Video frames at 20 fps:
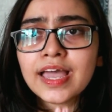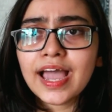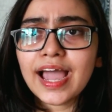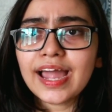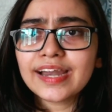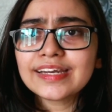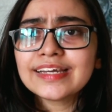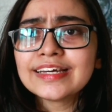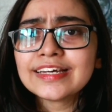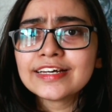
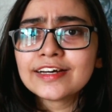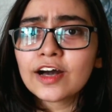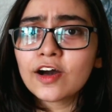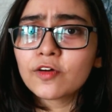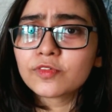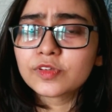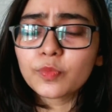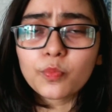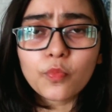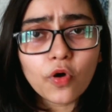And
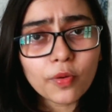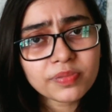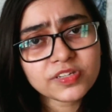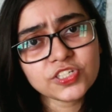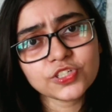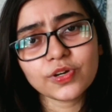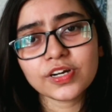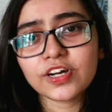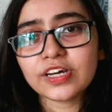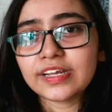the moment
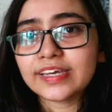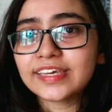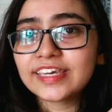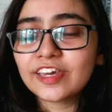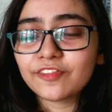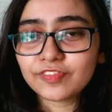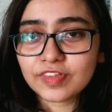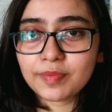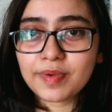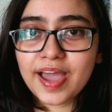you are going to
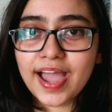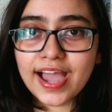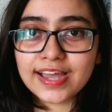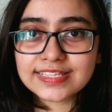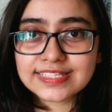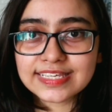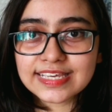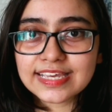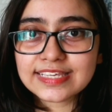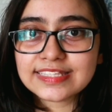give them
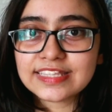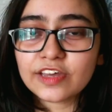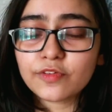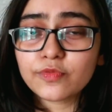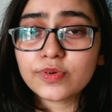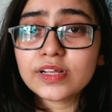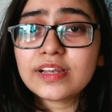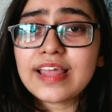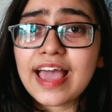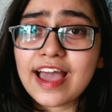access, they
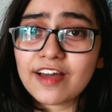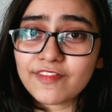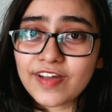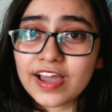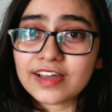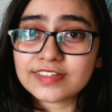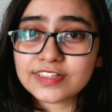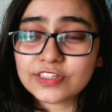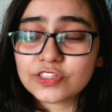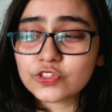will have
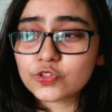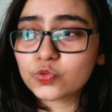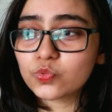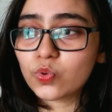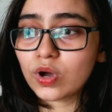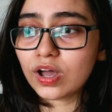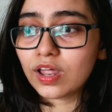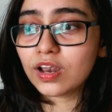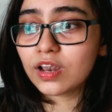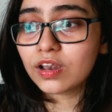access
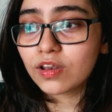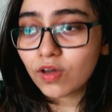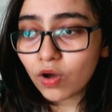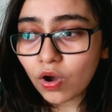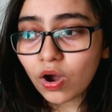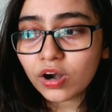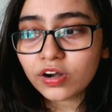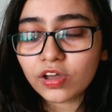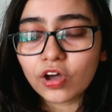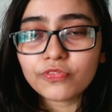to a
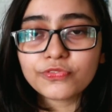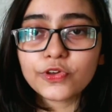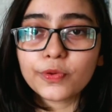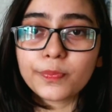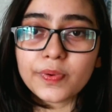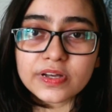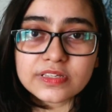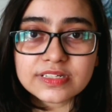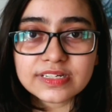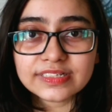lot of your
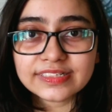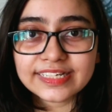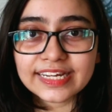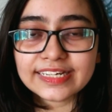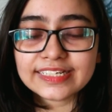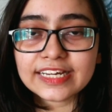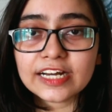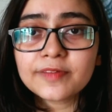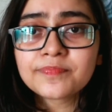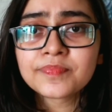personal
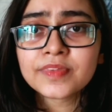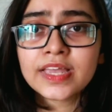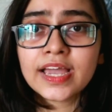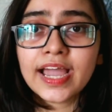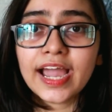data.